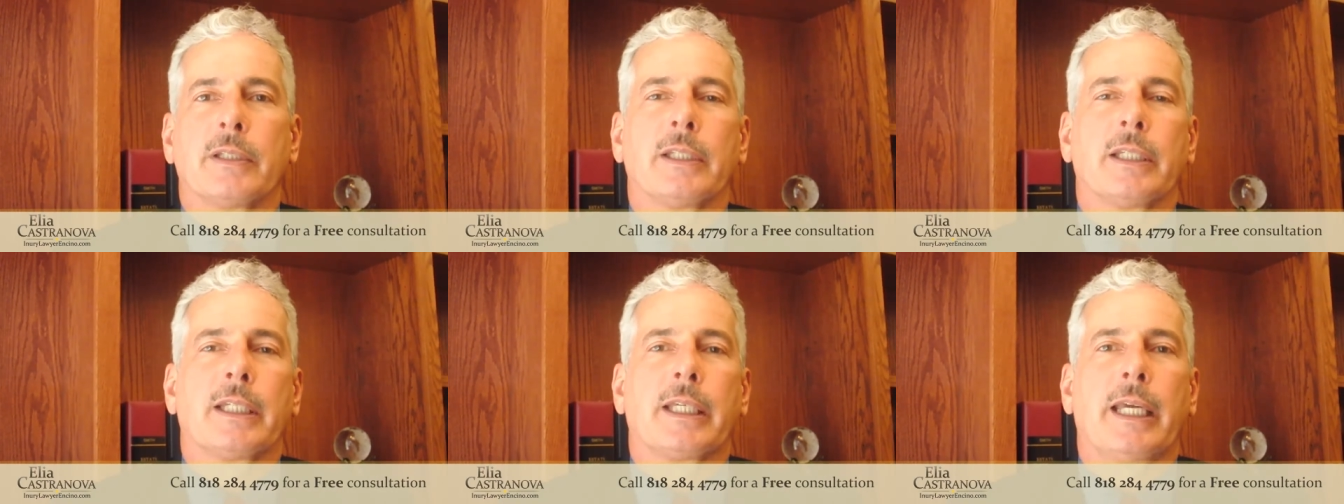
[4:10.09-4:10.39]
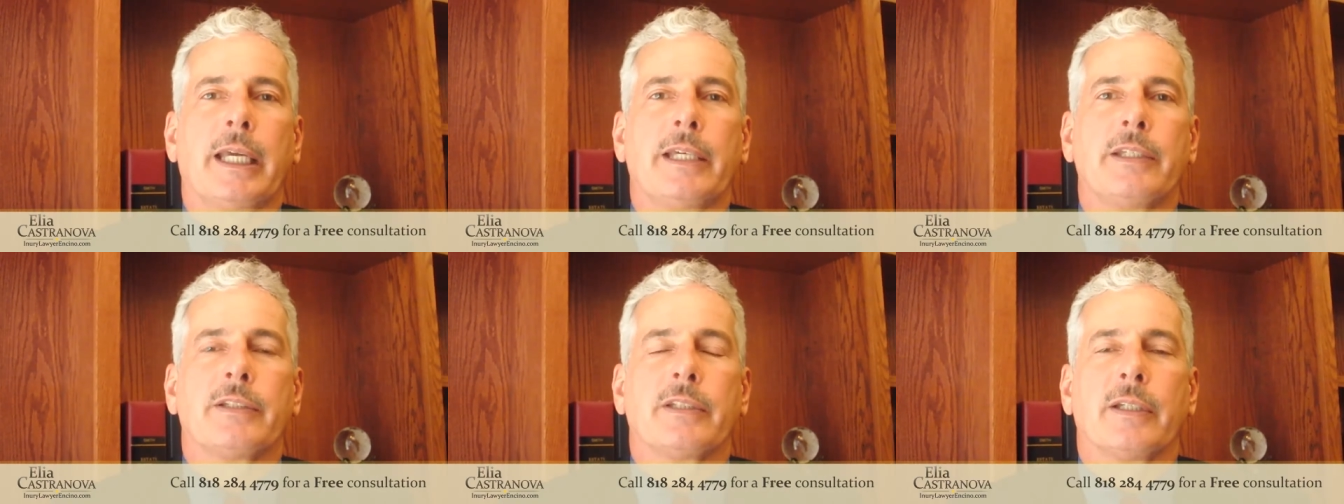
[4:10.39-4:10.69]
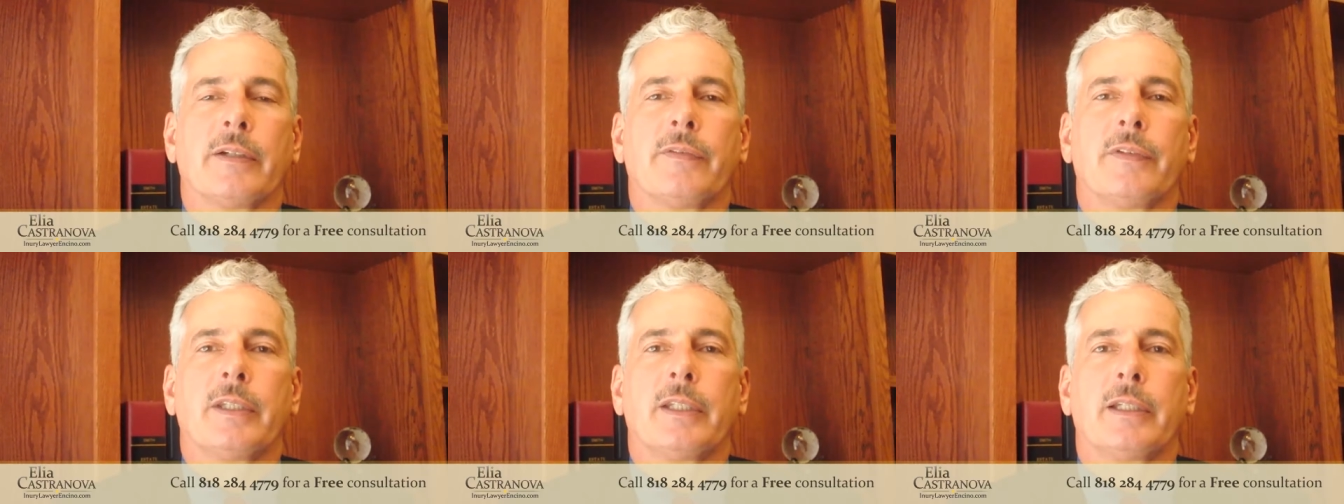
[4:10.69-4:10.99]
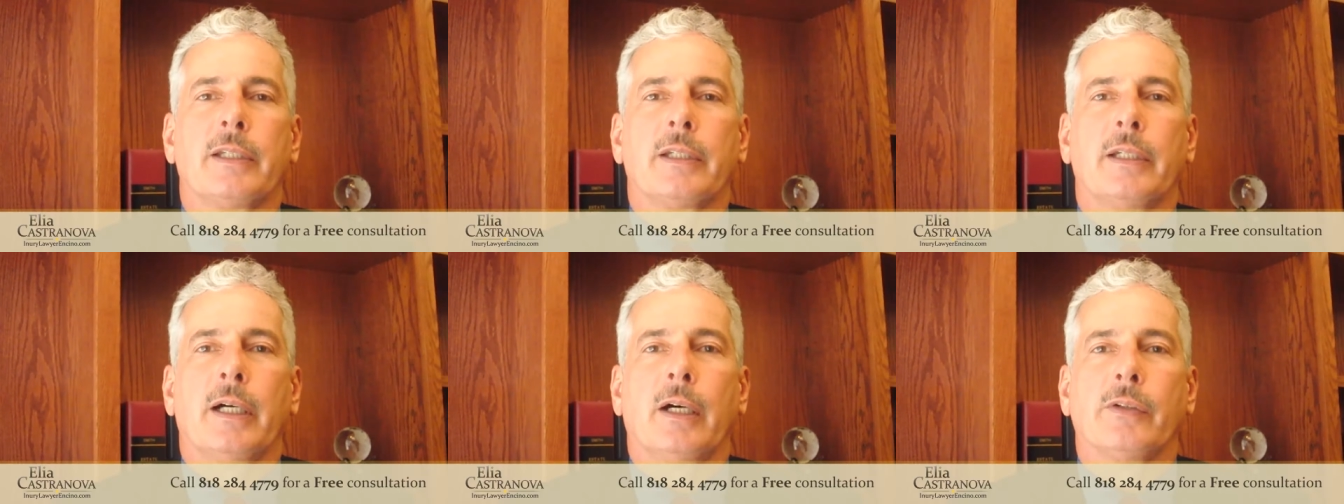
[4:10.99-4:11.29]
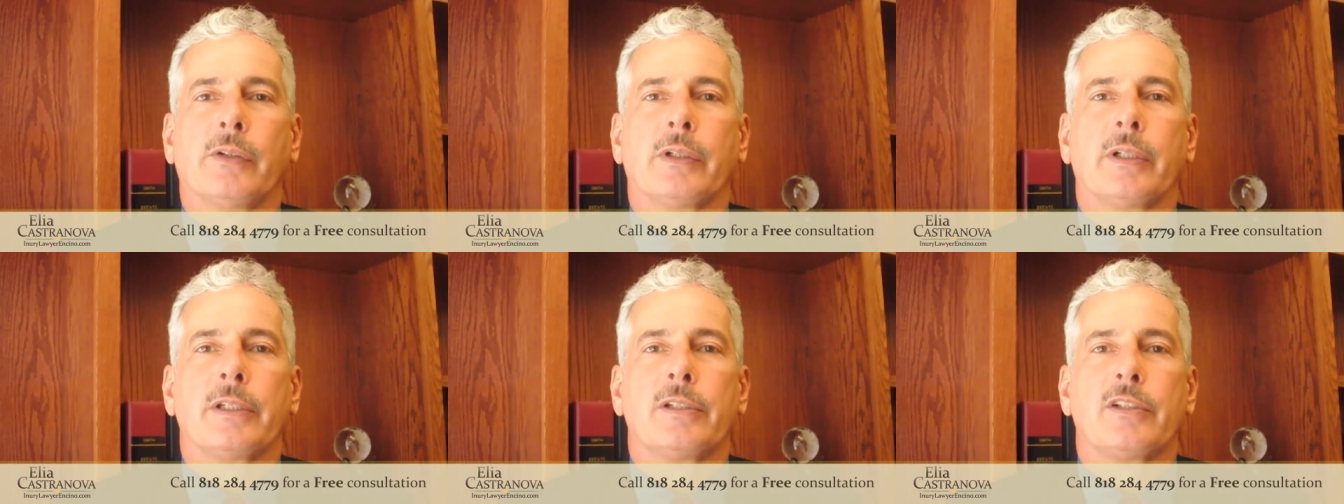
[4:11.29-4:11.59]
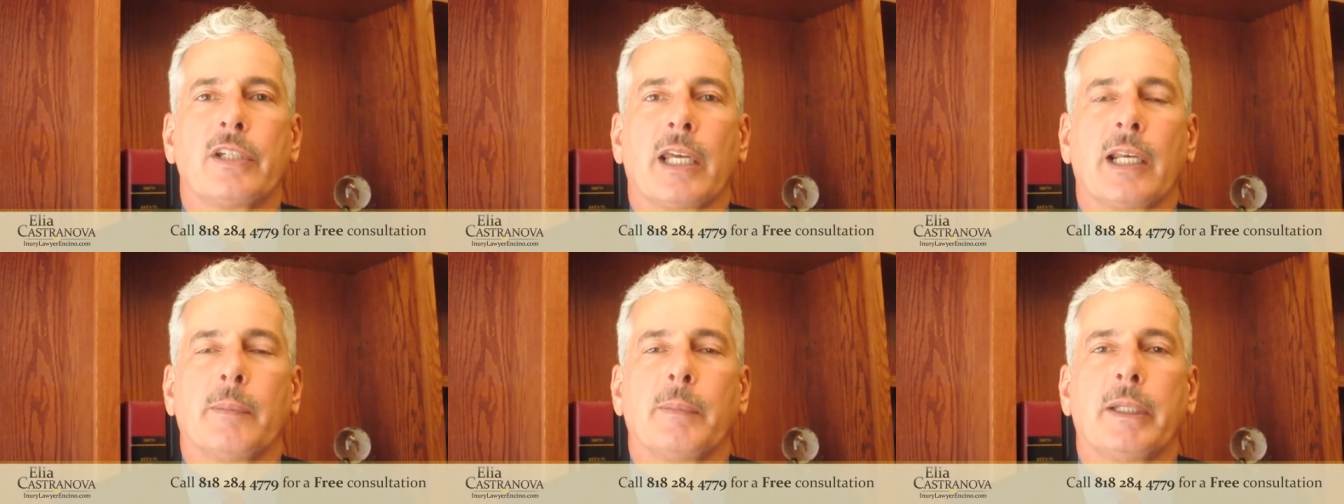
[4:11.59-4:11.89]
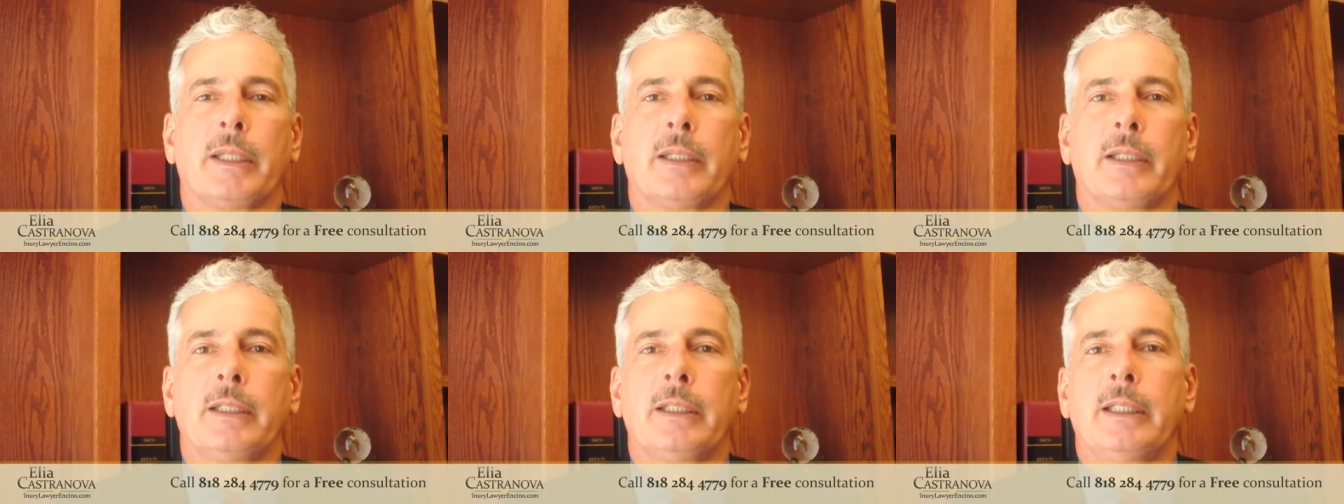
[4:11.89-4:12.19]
In the case of the elderly gentleman,